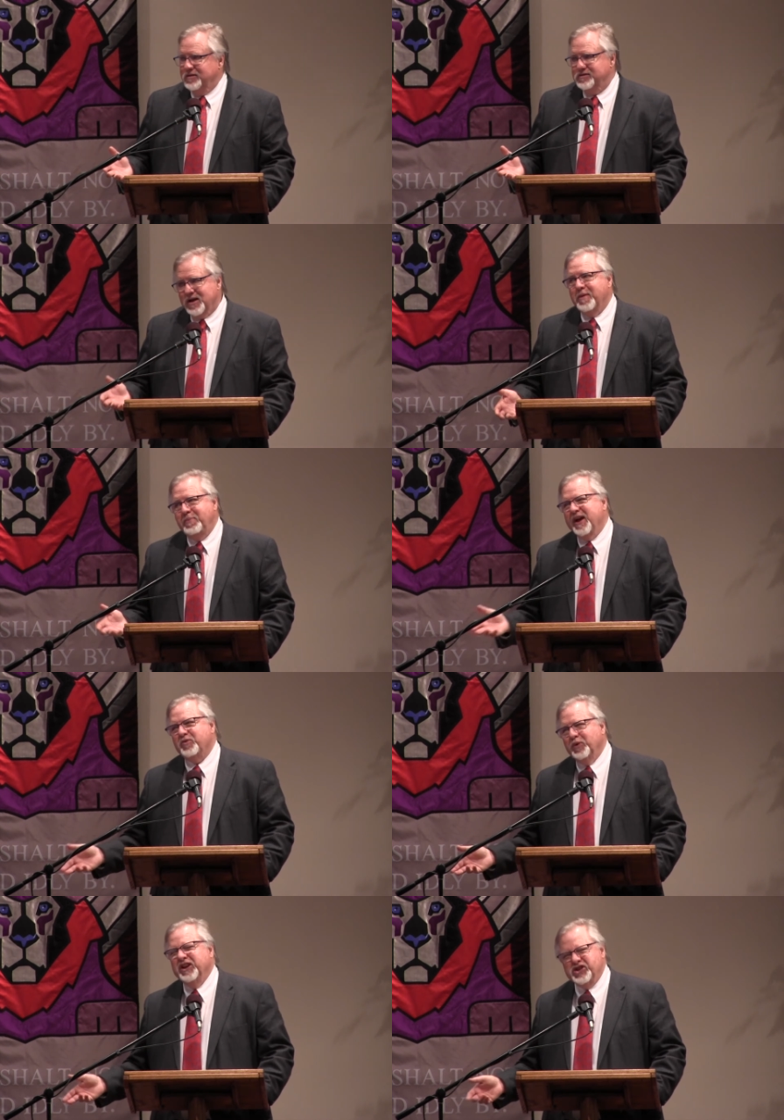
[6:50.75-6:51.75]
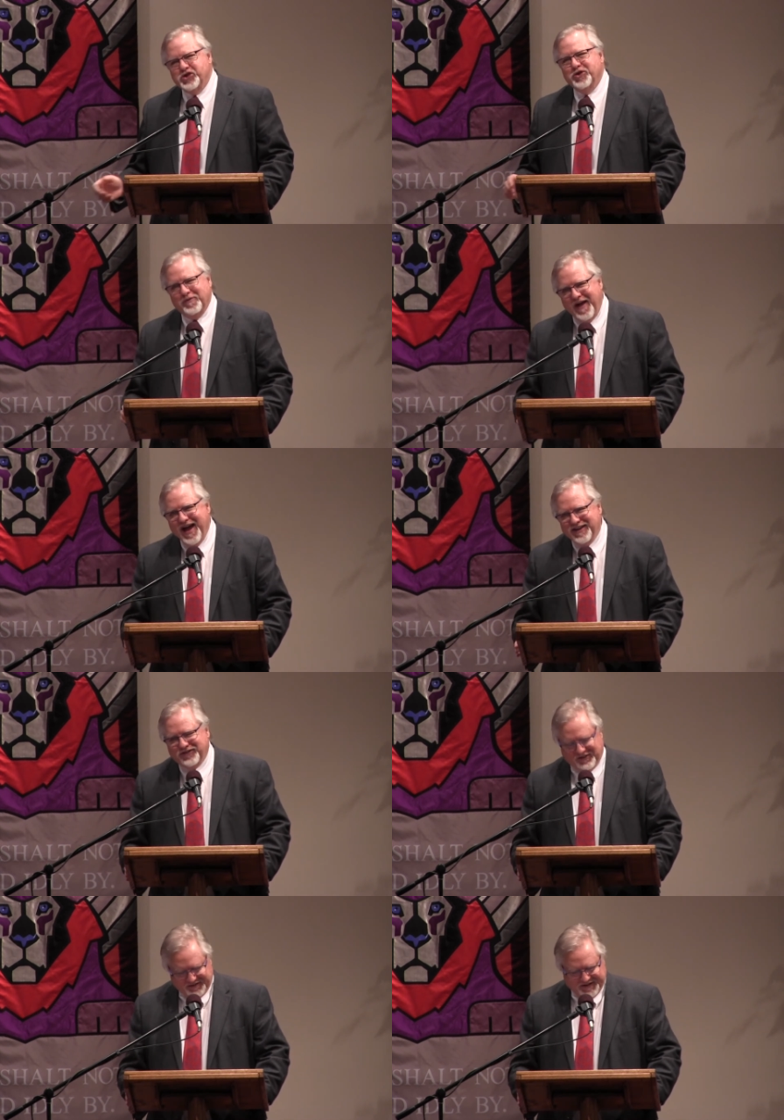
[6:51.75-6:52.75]
Scott Peck really should have
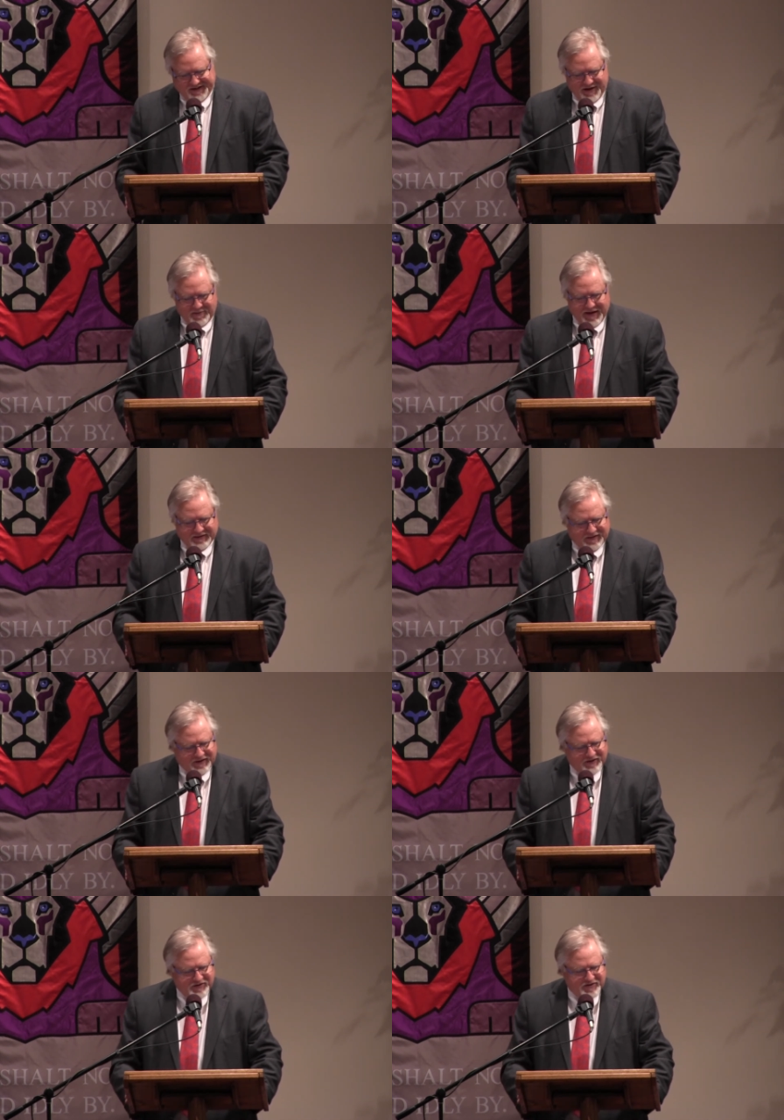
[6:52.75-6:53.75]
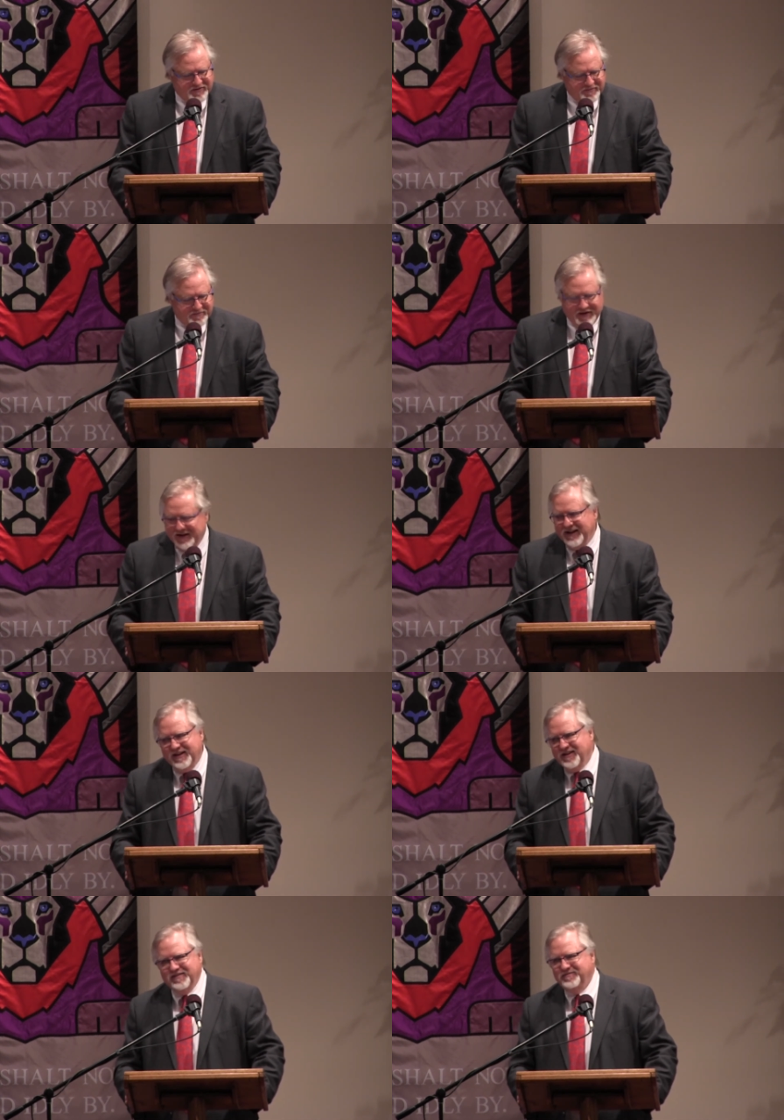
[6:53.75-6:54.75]
asked Lily about this, but he
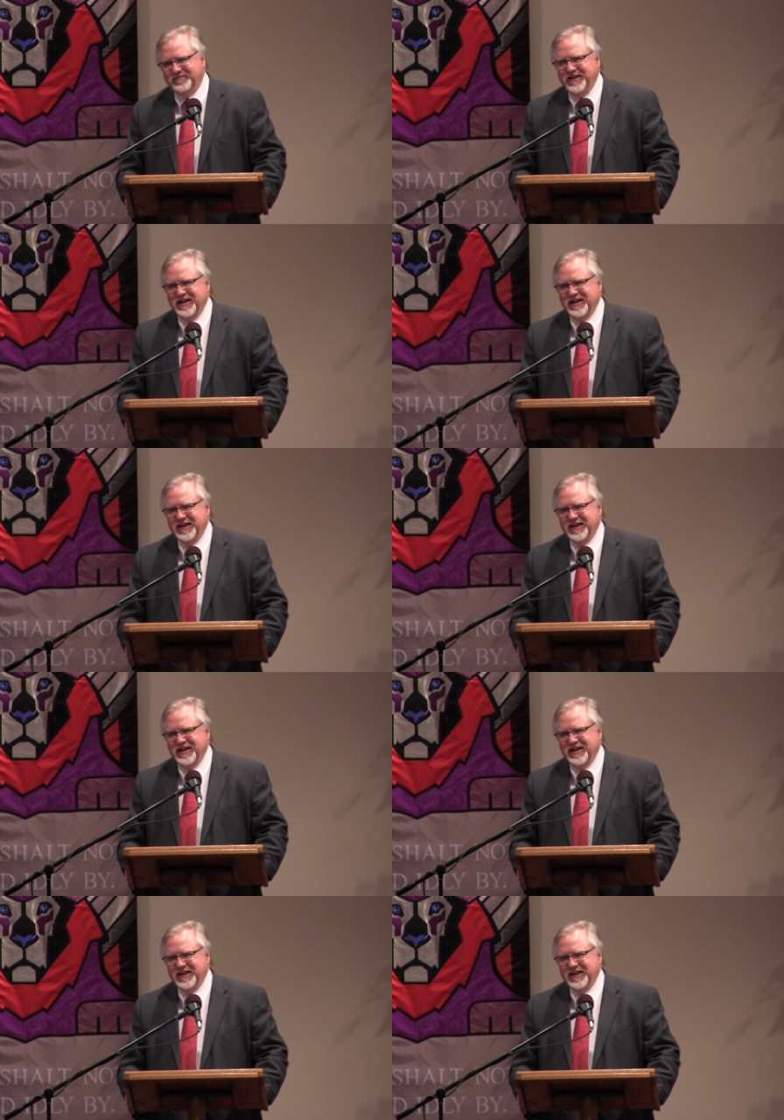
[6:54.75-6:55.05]
didn't